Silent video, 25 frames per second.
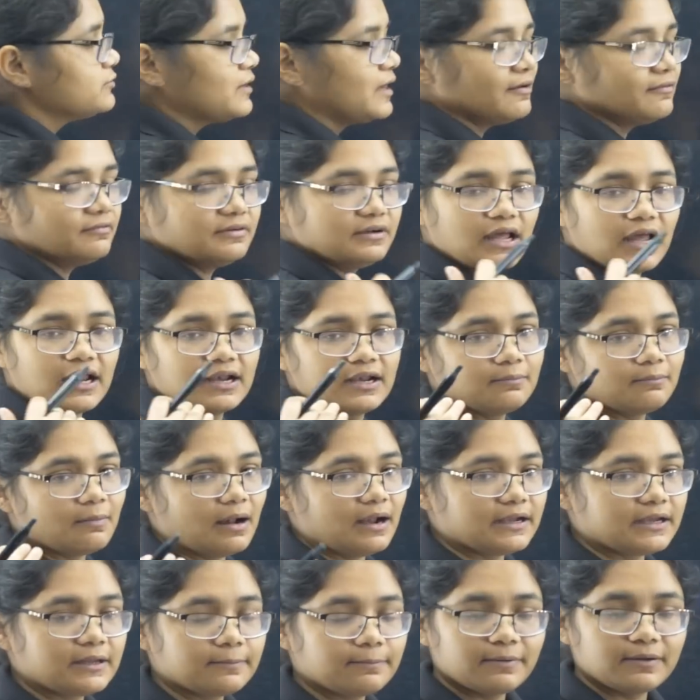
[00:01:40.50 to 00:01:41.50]
who have done
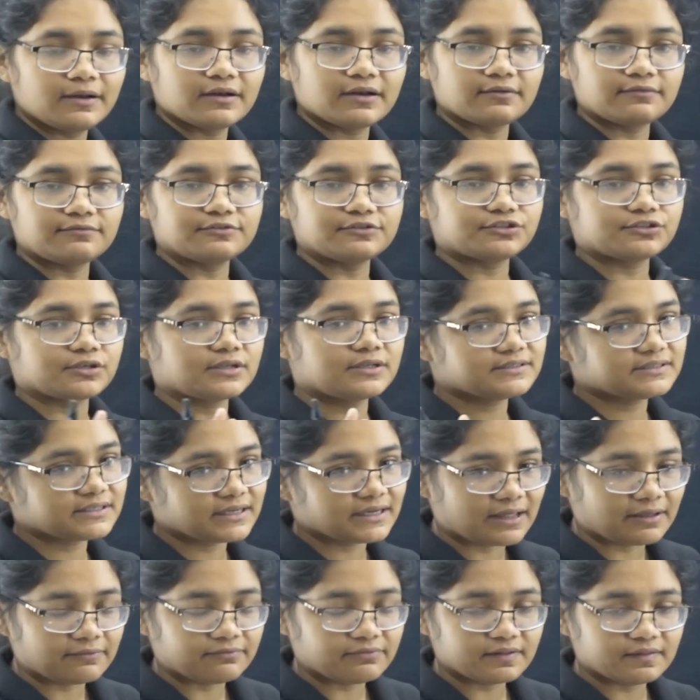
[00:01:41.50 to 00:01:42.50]
multiple revisions
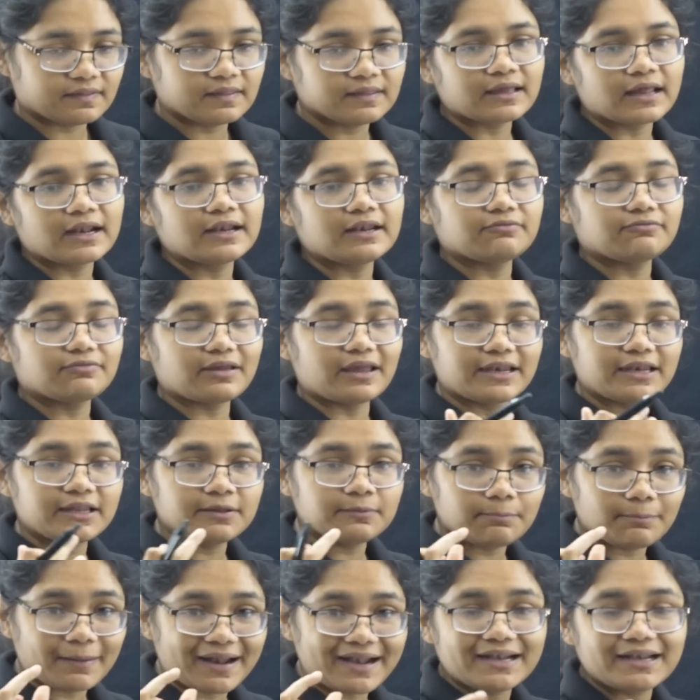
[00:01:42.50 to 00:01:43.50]
and everything, and if any
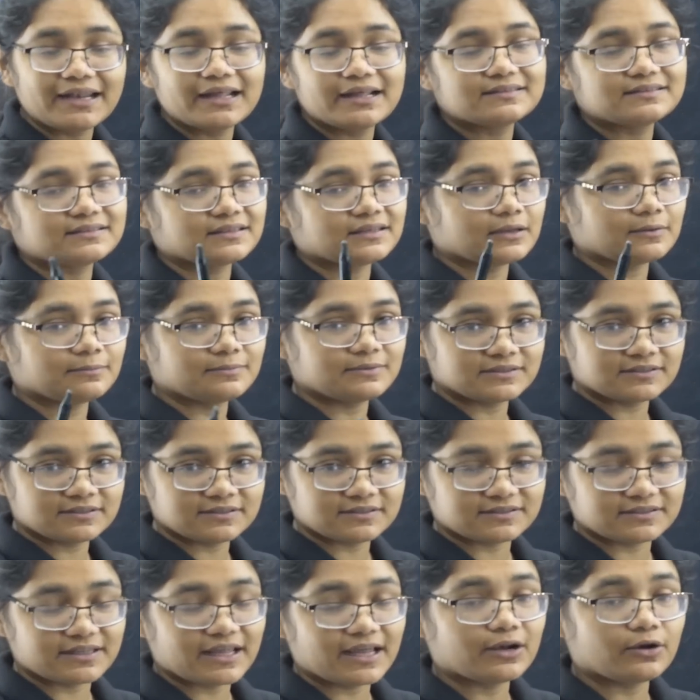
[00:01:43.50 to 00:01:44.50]
pending syllabus
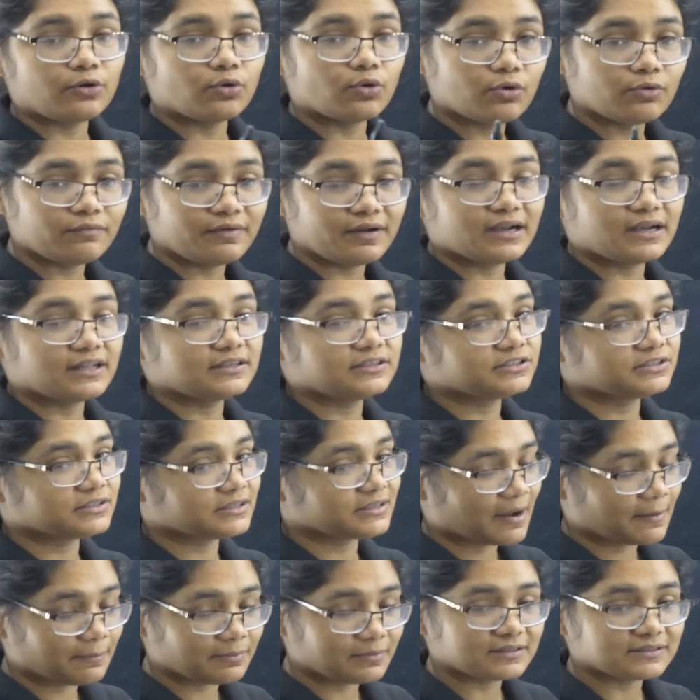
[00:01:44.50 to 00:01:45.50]
is there, low weightage
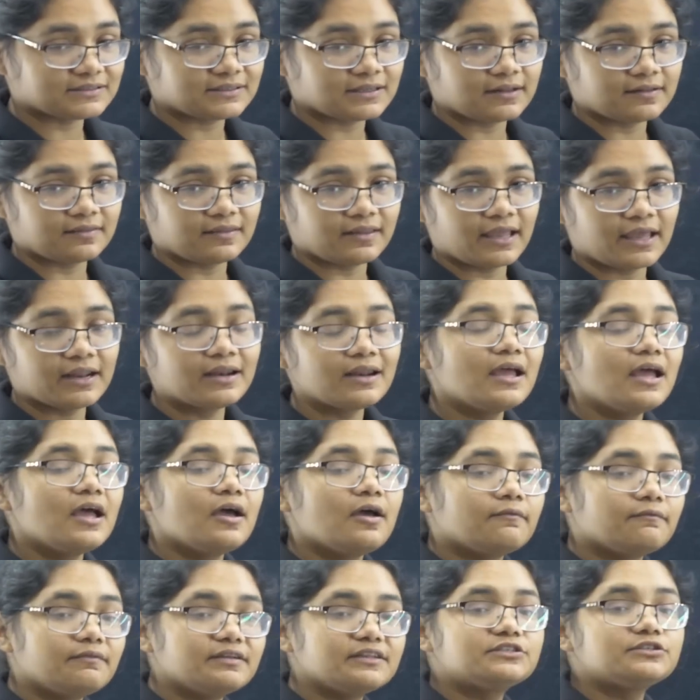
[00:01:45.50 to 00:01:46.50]
chapters are there
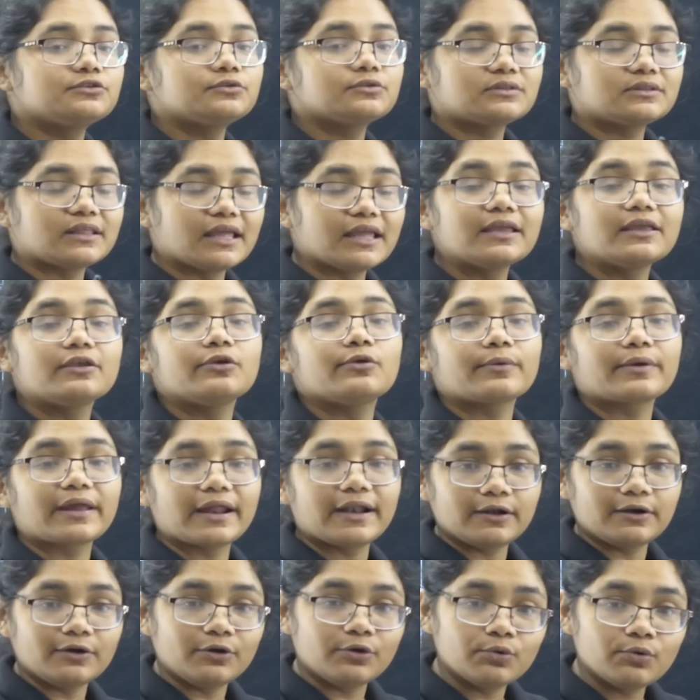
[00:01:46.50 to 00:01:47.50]
which you think you
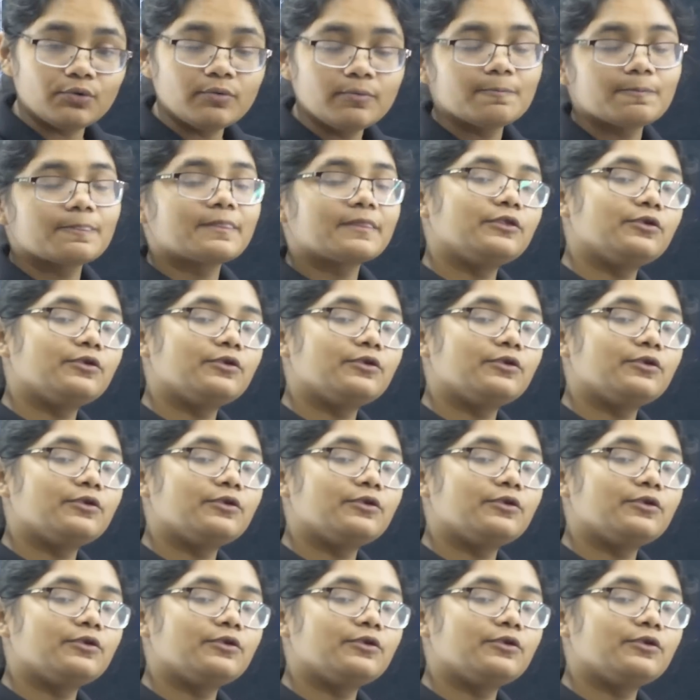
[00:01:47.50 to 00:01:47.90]
can do,